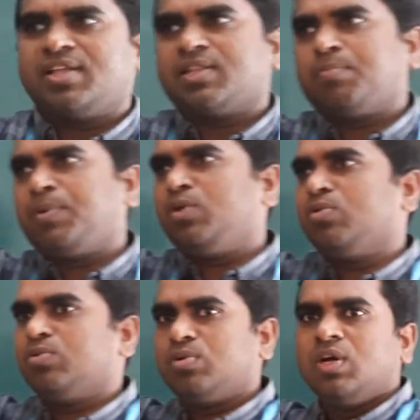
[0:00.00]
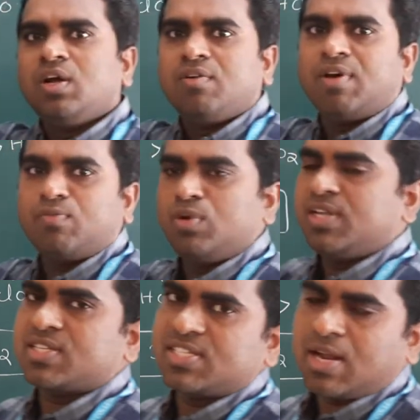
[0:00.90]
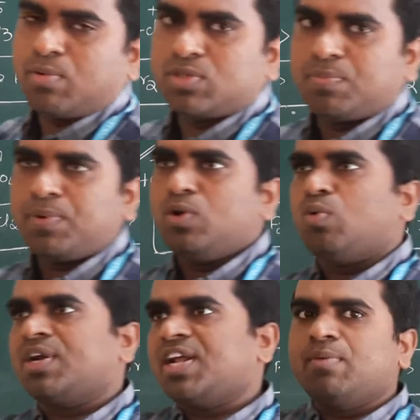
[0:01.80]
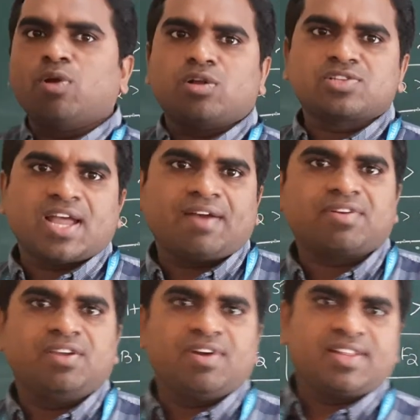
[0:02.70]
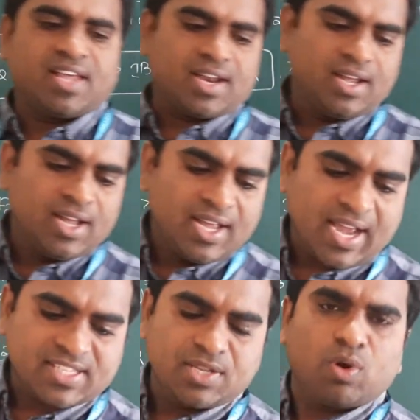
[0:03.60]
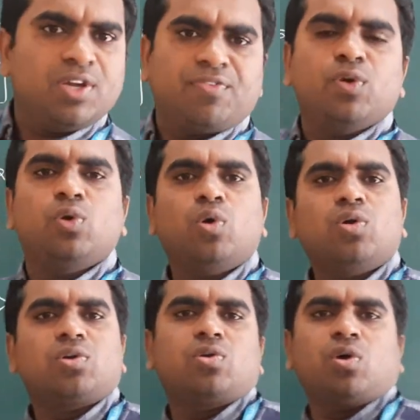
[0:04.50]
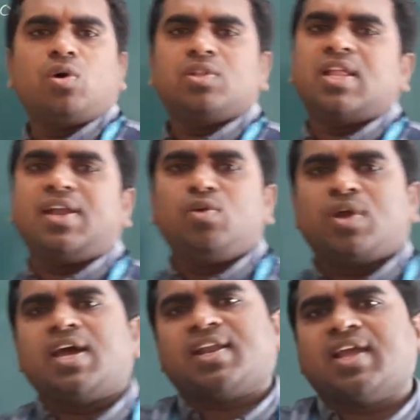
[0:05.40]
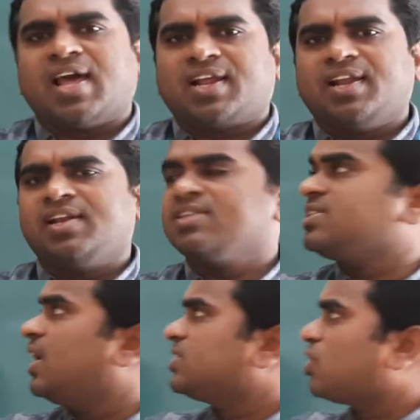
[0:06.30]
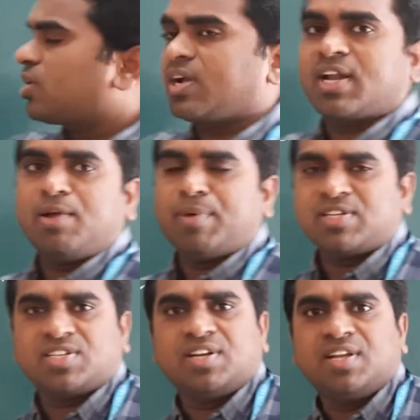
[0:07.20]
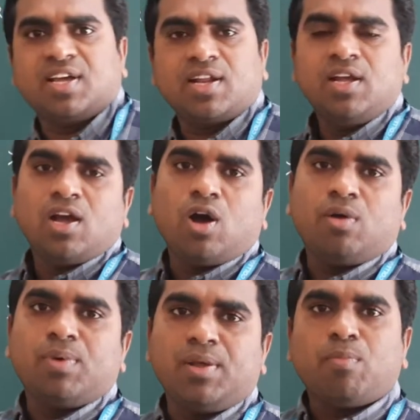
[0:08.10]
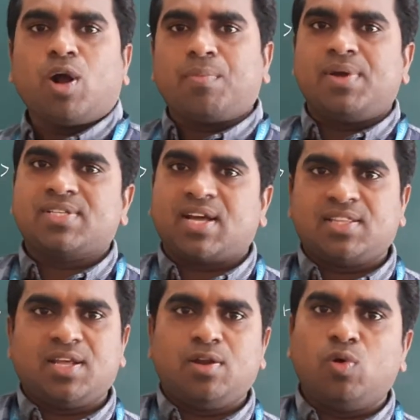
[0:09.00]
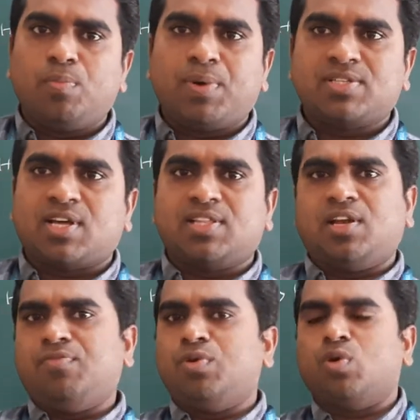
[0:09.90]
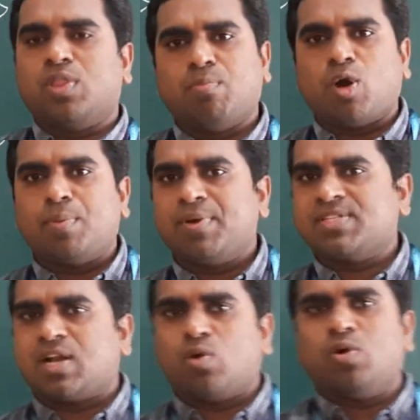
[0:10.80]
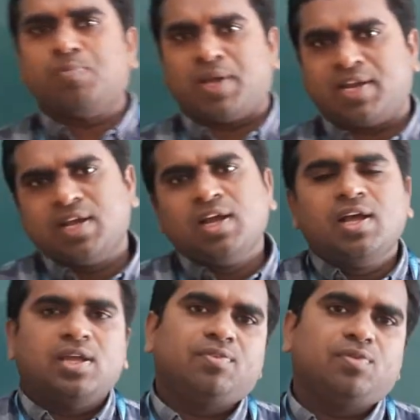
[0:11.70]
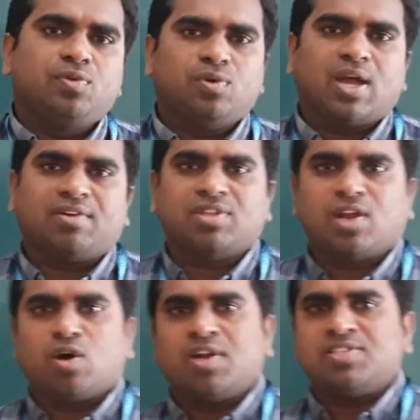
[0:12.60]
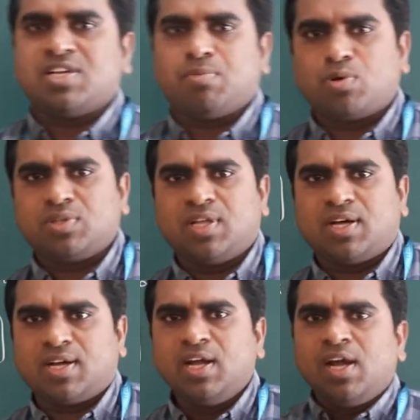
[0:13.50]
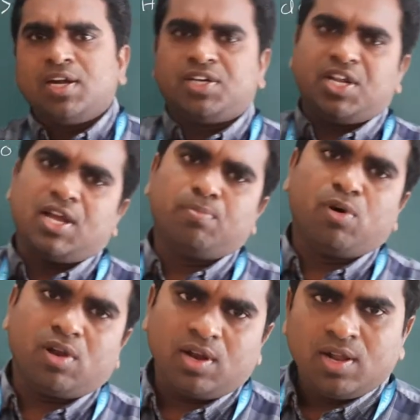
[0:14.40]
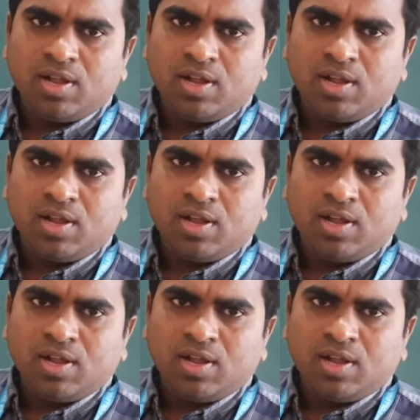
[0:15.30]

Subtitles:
in the PU when we discussed about the PU1 table also I have given there. XeO, if you don't know, then you can calculate easily a shortcut I mentioned here. How many bond pairs are there, lone pairs are there. If you know the bond pairs and lone pair, if you have the knowledge about the table,